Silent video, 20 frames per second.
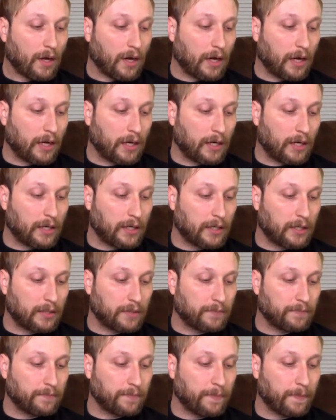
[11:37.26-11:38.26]

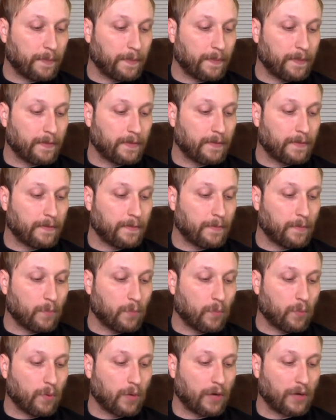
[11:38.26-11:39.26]
Um,
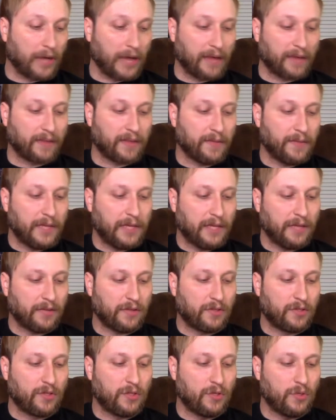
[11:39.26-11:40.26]
okay, let me get
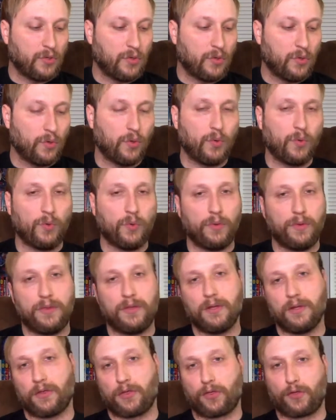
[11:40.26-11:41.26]
to
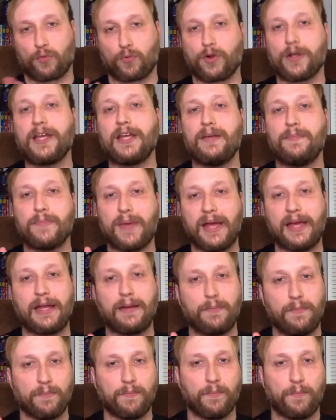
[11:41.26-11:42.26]
the three
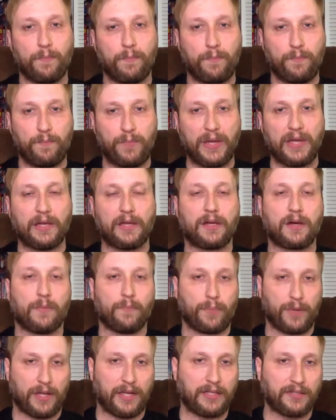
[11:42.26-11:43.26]
main big
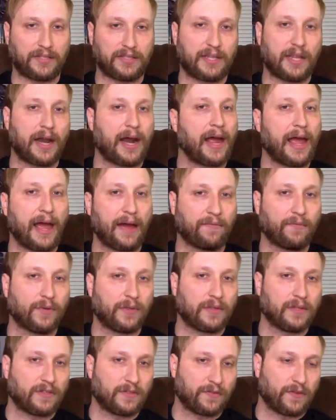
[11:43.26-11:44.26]
complaints that I have
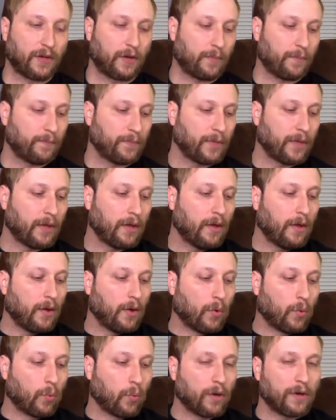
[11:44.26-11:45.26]
with this film.
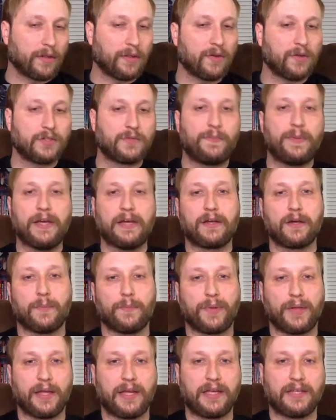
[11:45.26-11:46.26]
One of those big
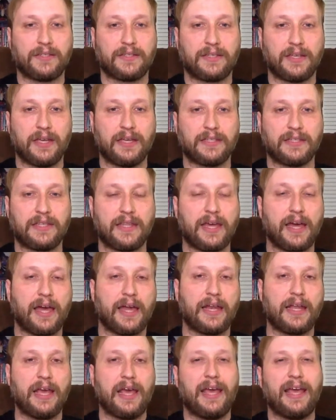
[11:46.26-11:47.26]
complaints is
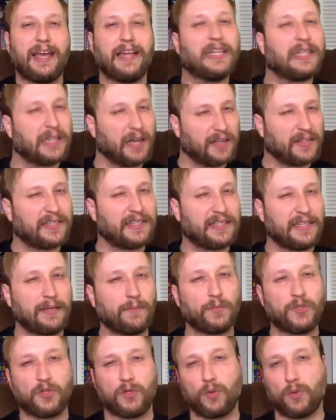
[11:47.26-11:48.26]
that it does
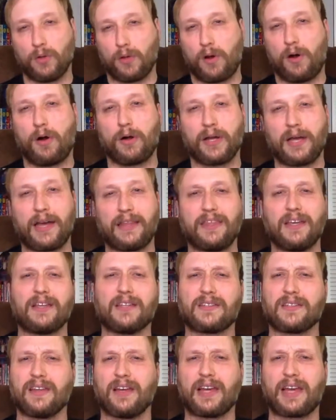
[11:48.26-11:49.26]
seem too long. I think
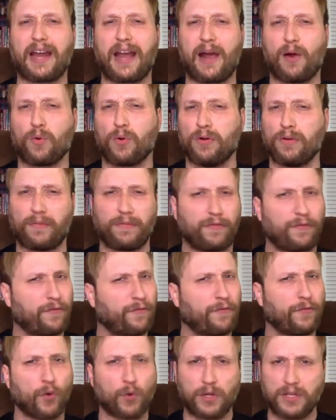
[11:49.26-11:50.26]
it's like an hour and
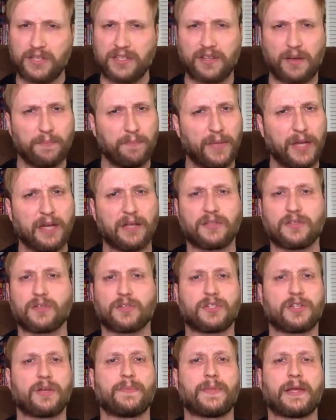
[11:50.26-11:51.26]
40 some minutes
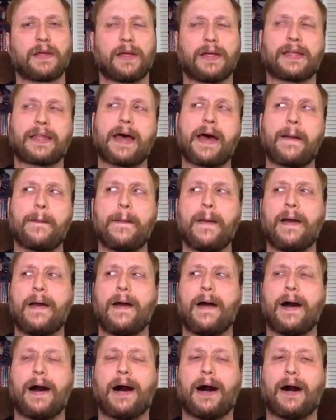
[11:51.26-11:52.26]
or something like that.
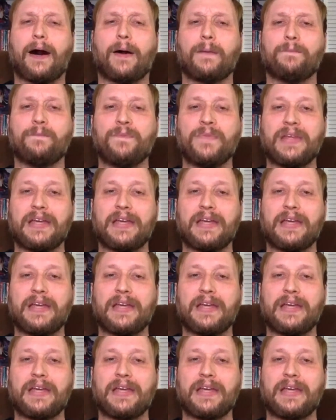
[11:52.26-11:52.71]
Um,